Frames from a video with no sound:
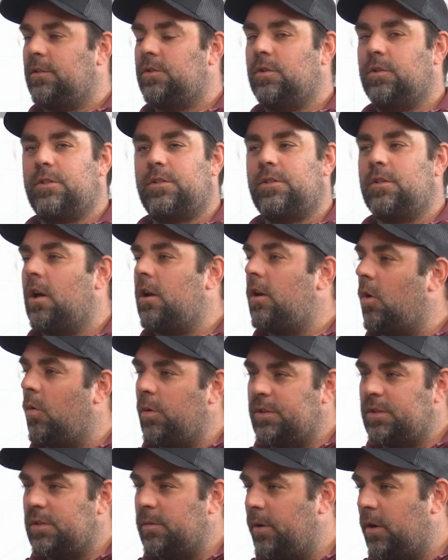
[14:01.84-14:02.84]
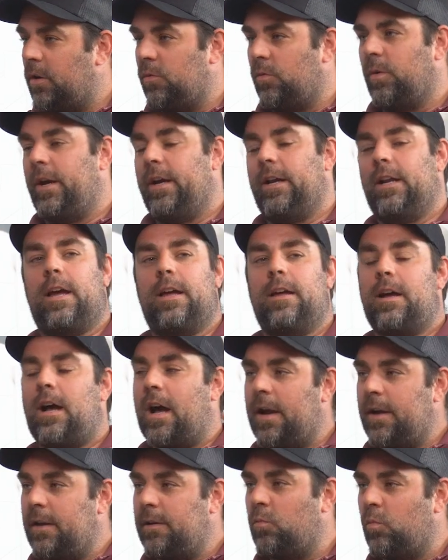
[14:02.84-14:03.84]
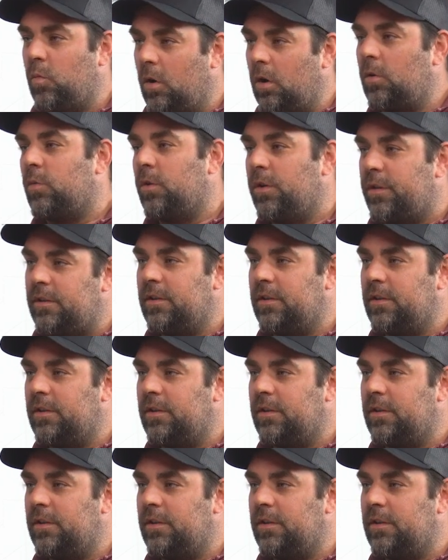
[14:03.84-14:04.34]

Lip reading: So it's not always about rate. I work with